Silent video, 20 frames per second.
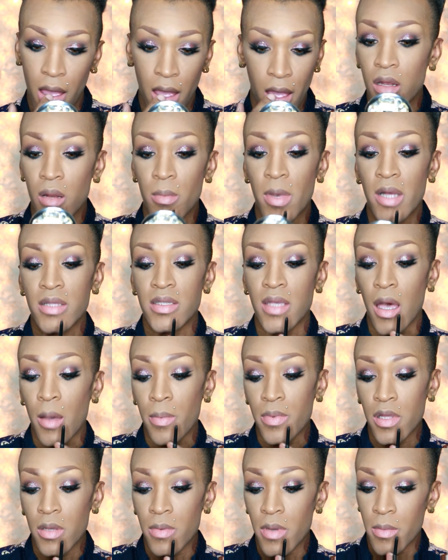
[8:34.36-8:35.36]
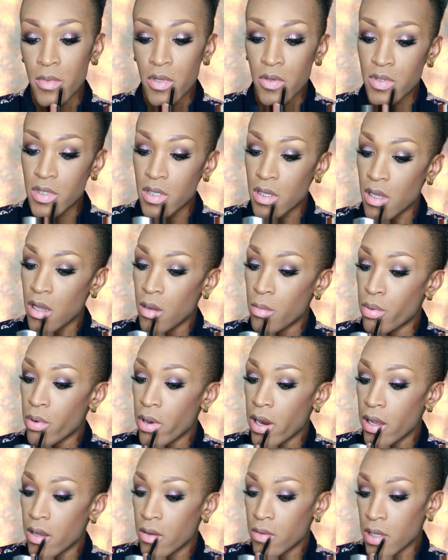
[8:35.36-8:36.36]
Then on my top lip, I'm using a
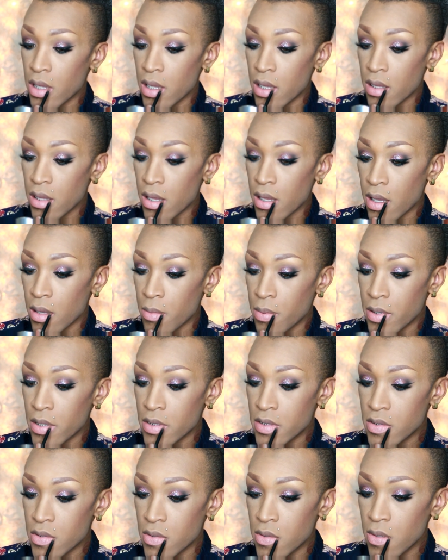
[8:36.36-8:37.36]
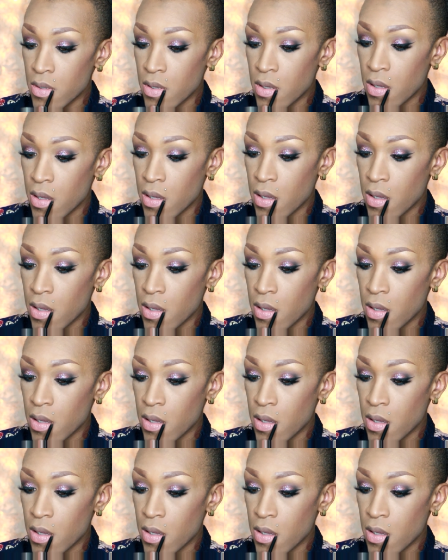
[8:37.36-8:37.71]
brown NK pencil.